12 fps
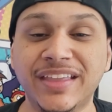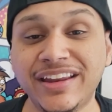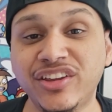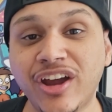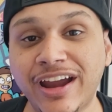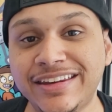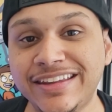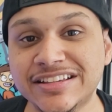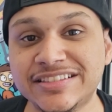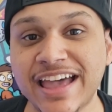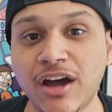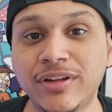Getting your
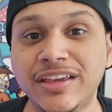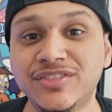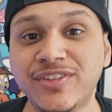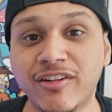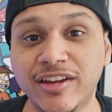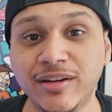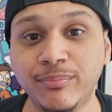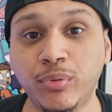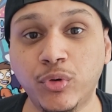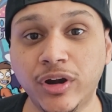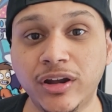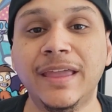ideas down is very
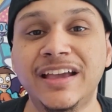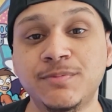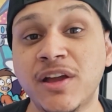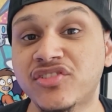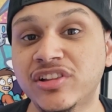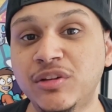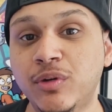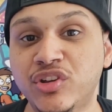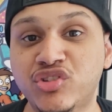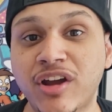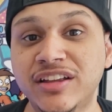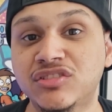important, especially when
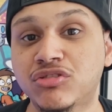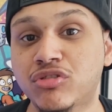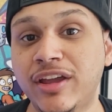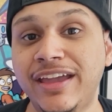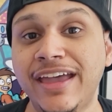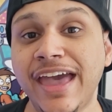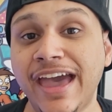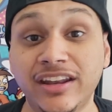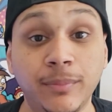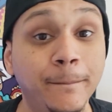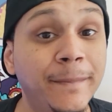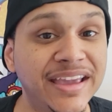you're trying to create an
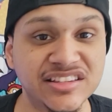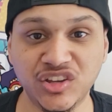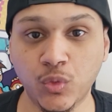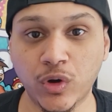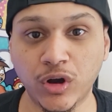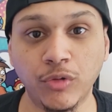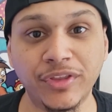amazing world.